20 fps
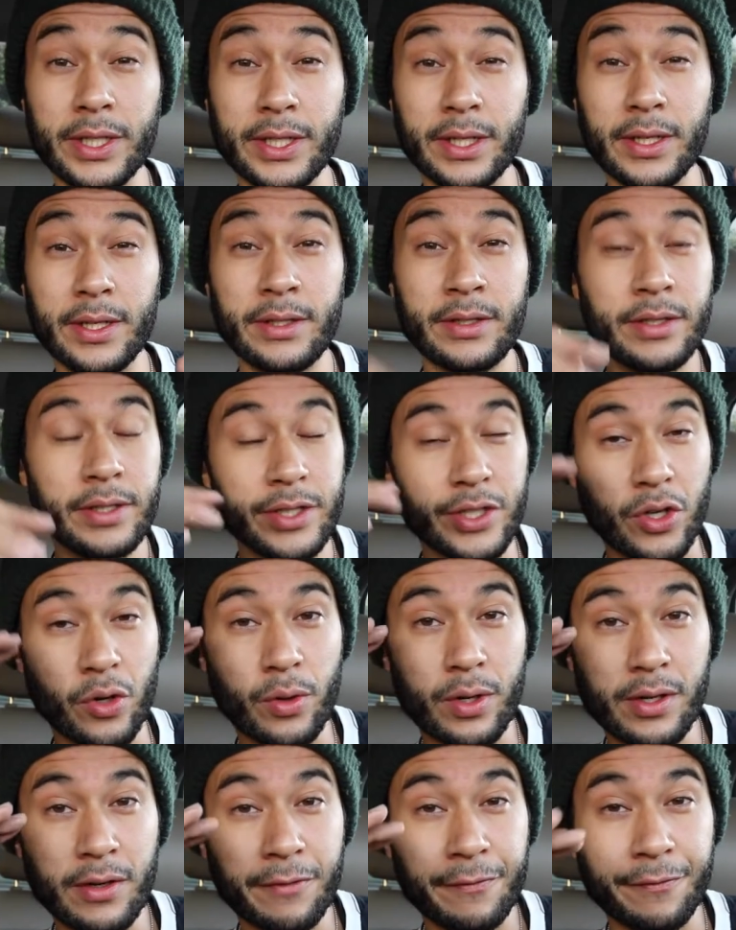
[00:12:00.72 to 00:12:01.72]
good,
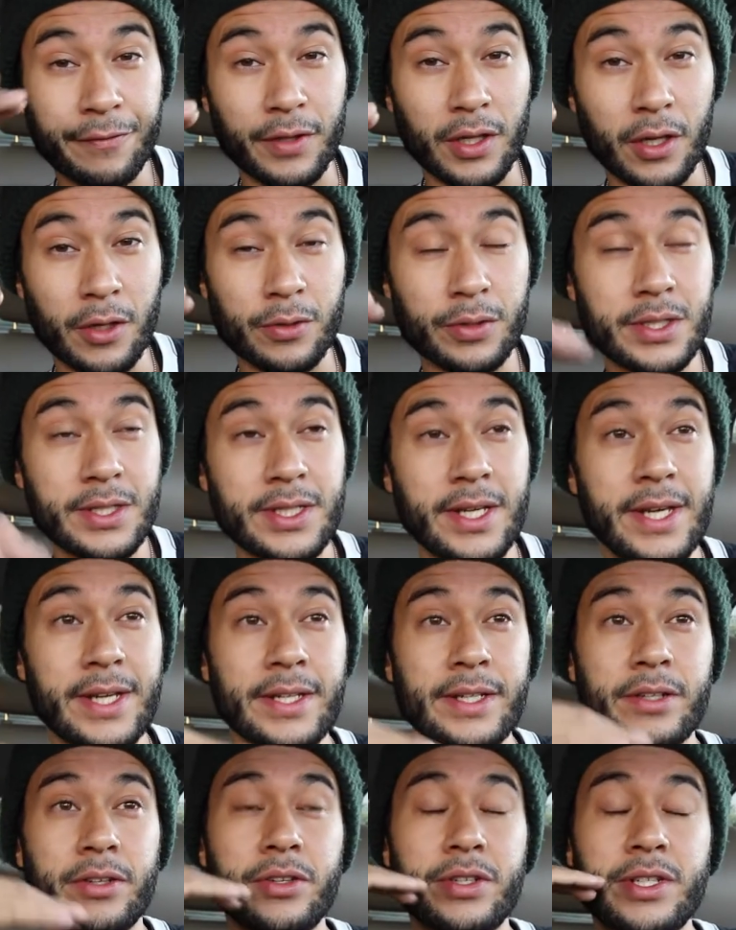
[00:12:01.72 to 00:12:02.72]
you're in a flow
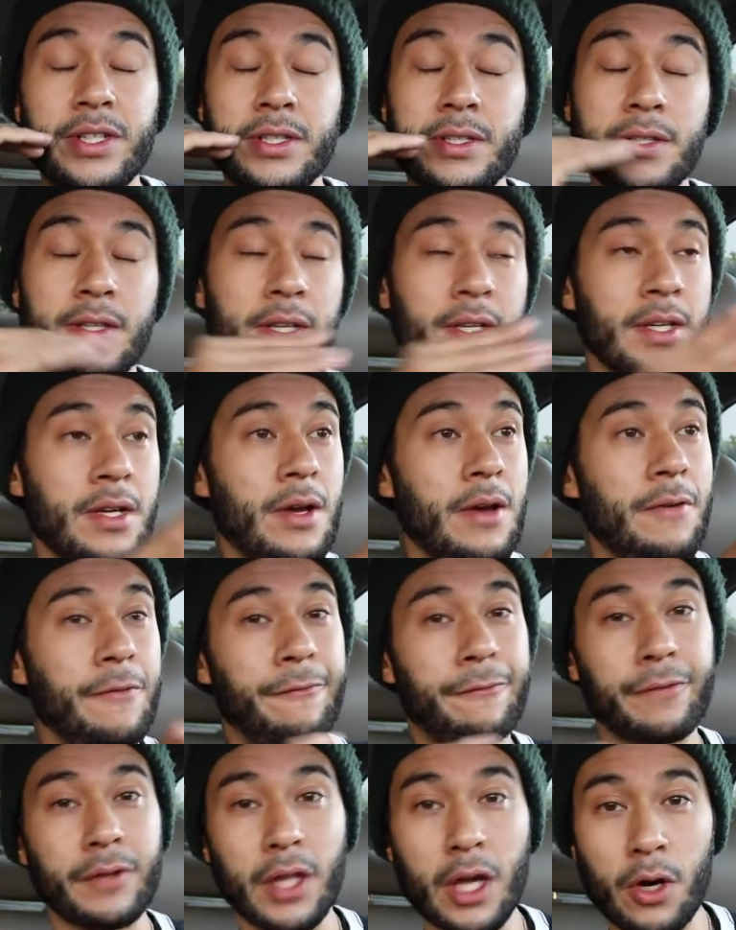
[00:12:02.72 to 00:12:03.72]
state. You're just
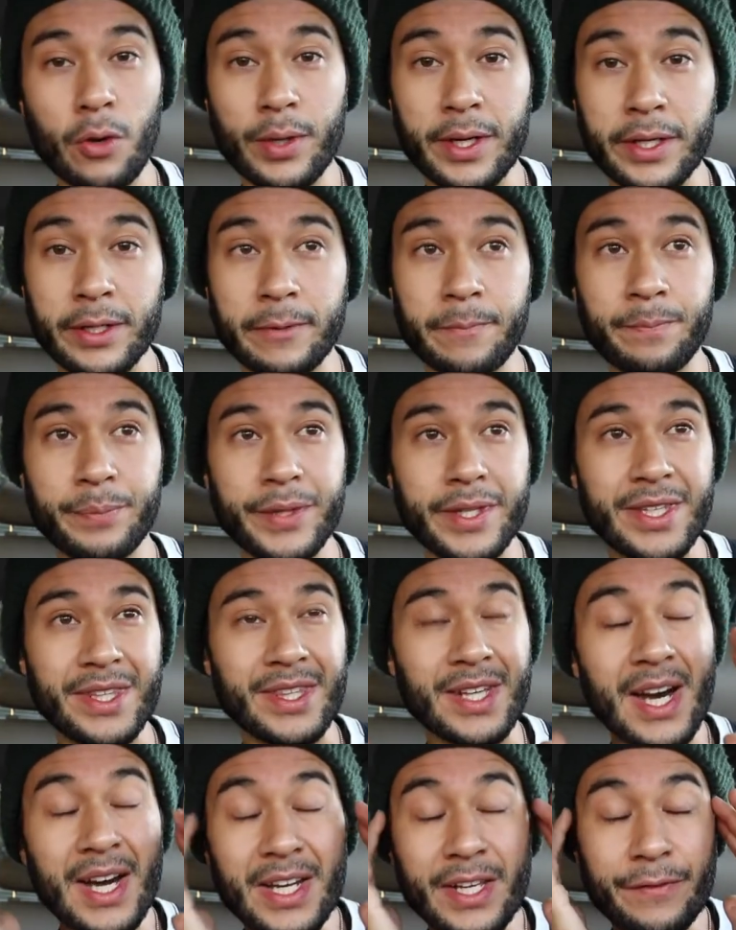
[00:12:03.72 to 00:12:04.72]
flowing,
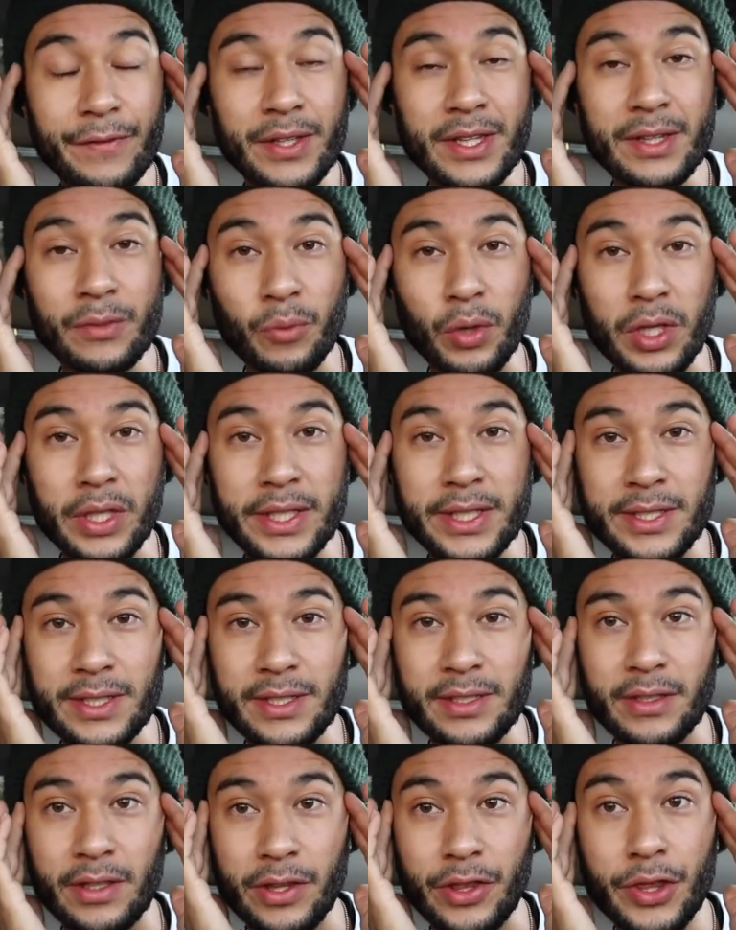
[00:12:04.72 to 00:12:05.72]
not even really
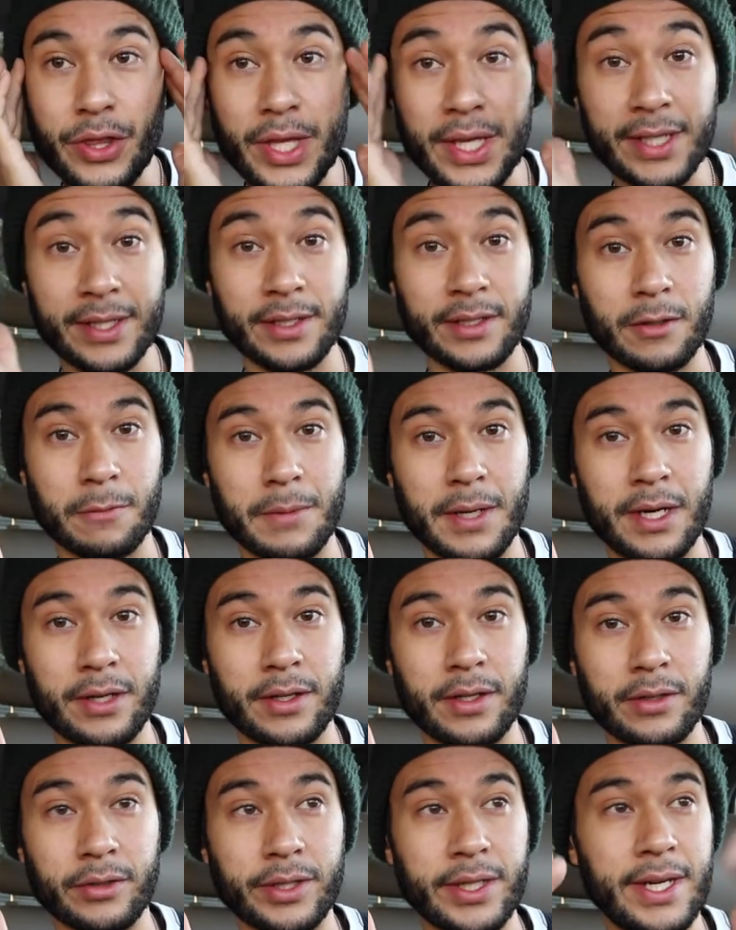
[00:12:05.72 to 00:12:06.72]
thinking about
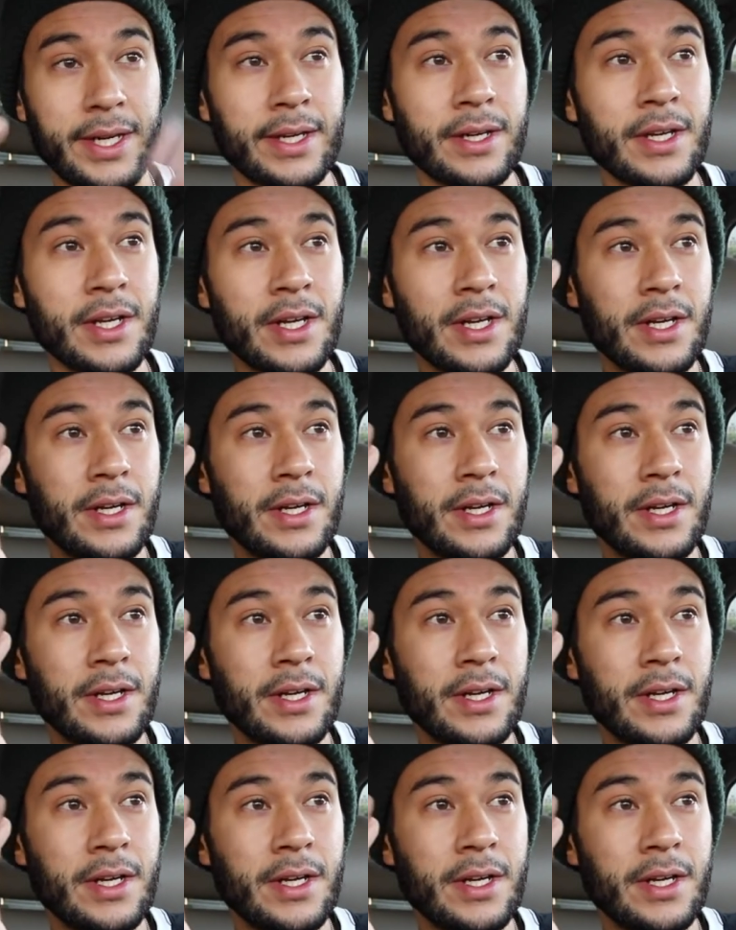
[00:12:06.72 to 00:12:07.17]
it, okay?